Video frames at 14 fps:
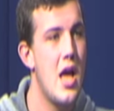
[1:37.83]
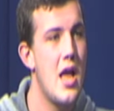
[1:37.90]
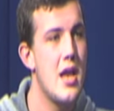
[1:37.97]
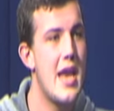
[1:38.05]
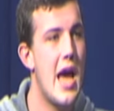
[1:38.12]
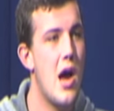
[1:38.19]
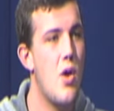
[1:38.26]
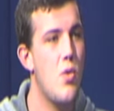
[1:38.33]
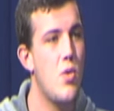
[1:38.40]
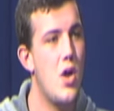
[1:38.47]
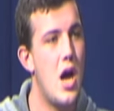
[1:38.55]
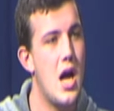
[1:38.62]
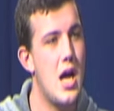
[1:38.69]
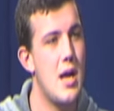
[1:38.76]
Now,
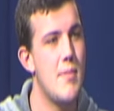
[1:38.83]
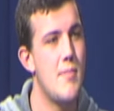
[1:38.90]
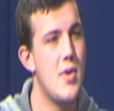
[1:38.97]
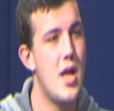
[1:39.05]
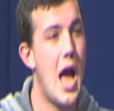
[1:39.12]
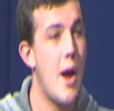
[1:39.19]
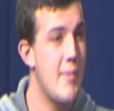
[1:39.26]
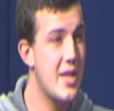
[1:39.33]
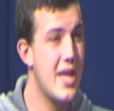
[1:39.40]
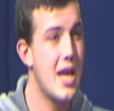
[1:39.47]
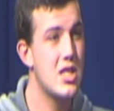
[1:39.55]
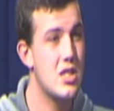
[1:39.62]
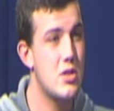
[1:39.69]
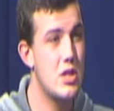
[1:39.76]
how many
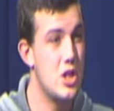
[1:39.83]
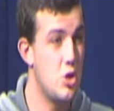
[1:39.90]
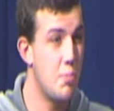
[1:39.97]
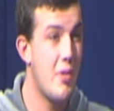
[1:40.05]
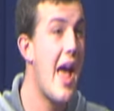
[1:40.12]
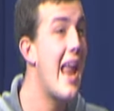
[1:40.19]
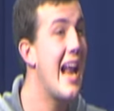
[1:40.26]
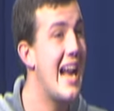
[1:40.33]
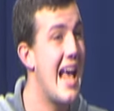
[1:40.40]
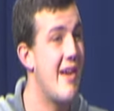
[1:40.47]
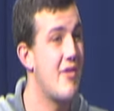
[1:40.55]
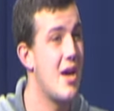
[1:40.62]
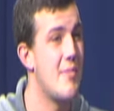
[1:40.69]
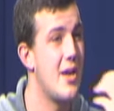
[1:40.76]
guests did you plan on
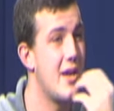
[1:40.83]
have coming?